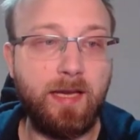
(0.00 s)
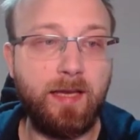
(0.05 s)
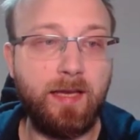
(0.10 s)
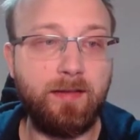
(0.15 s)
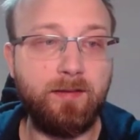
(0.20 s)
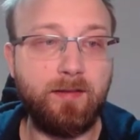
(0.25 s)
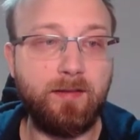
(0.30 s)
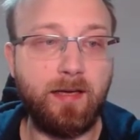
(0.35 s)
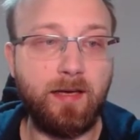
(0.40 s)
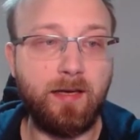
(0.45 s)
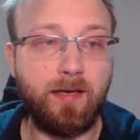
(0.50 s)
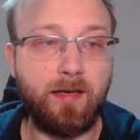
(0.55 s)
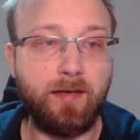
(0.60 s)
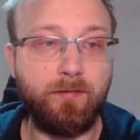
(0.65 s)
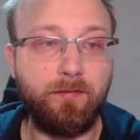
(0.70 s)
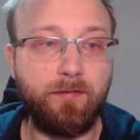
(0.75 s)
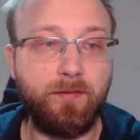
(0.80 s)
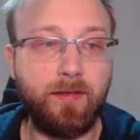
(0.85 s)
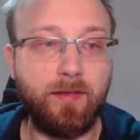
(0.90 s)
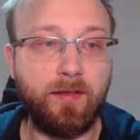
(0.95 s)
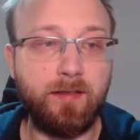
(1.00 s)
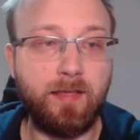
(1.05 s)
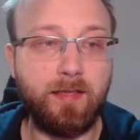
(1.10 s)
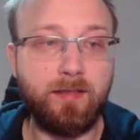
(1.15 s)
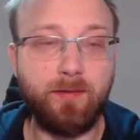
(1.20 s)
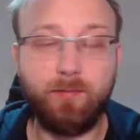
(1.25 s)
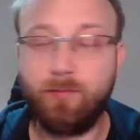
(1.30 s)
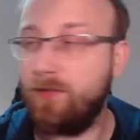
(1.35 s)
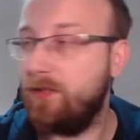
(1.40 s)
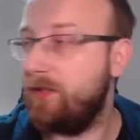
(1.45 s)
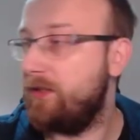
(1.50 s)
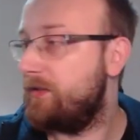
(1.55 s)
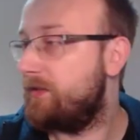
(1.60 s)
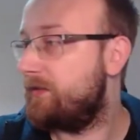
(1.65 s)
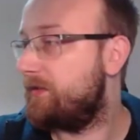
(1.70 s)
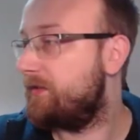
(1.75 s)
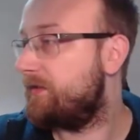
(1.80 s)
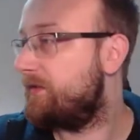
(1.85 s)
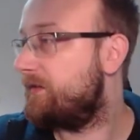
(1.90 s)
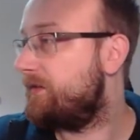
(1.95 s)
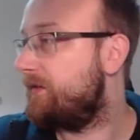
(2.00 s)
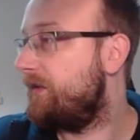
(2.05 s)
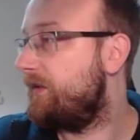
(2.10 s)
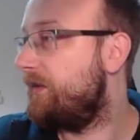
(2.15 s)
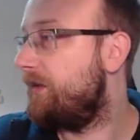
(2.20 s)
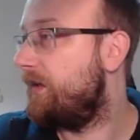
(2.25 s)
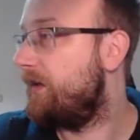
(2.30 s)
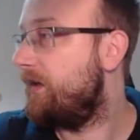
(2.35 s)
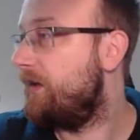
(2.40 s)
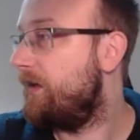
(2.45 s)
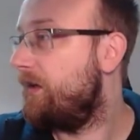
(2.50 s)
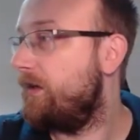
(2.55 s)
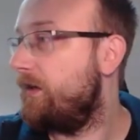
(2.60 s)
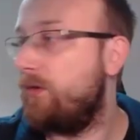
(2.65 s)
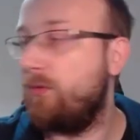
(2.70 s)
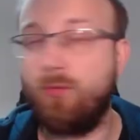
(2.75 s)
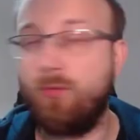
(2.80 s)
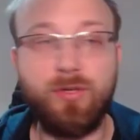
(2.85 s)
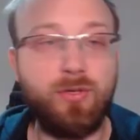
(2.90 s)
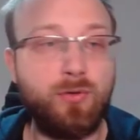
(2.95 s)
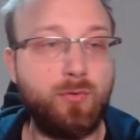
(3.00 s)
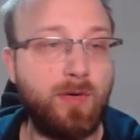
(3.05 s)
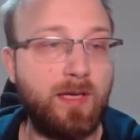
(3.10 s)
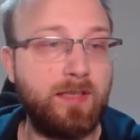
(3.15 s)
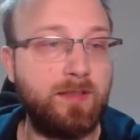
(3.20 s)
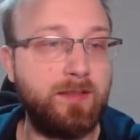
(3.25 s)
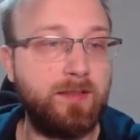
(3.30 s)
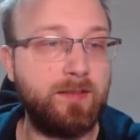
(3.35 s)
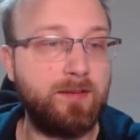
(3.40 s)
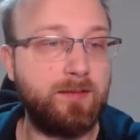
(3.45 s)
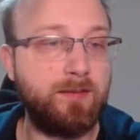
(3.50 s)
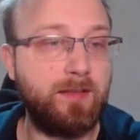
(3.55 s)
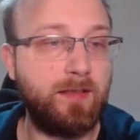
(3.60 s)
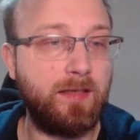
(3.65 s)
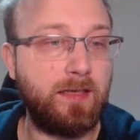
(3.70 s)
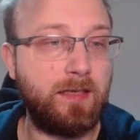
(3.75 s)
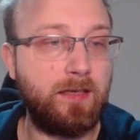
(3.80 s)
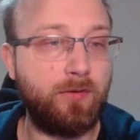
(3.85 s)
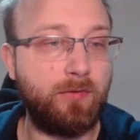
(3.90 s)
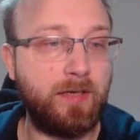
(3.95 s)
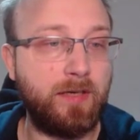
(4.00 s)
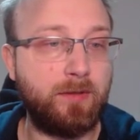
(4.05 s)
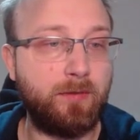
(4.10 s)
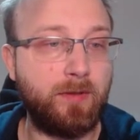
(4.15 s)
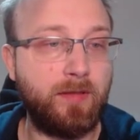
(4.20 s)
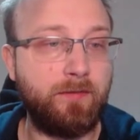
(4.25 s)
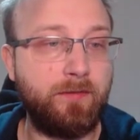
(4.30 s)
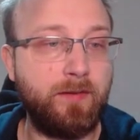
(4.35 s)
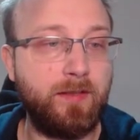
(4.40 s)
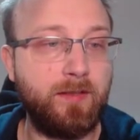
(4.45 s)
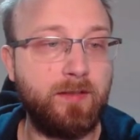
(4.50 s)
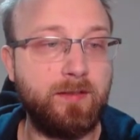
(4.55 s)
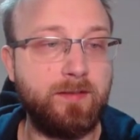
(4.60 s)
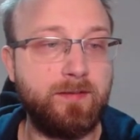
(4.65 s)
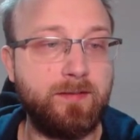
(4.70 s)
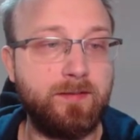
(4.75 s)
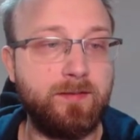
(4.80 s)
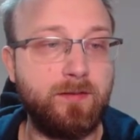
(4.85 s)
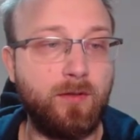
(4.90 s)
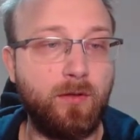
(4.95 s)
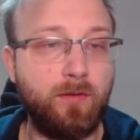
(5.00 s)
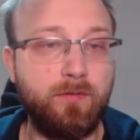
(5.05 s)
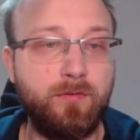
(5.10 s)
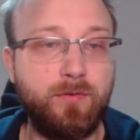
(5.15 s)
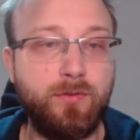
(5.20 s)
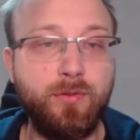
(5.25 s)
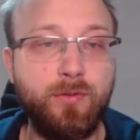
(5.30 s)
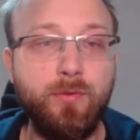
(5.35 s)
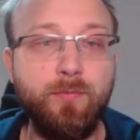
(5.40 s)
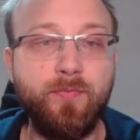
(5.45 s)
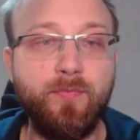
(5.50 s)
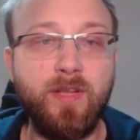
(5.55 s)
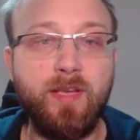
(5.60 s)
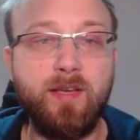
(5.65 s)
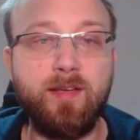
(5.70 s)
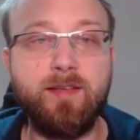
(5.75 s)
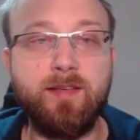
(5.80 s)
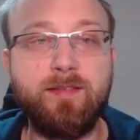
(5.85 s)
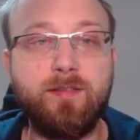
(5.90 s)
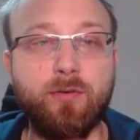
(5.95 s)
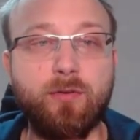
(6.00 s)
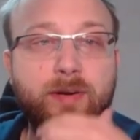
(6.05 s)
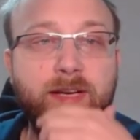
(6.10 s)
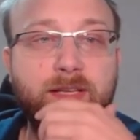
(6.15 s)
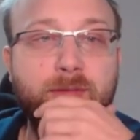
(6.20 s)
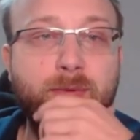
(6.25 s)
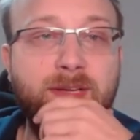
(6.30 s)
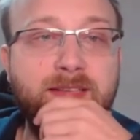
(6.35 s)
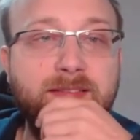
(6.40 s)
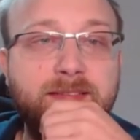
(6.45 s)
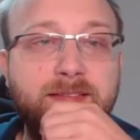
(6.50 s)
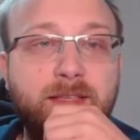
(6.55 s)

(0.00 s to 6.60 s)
And I think, let me see which one is the correct. I think this solve2 is correct one.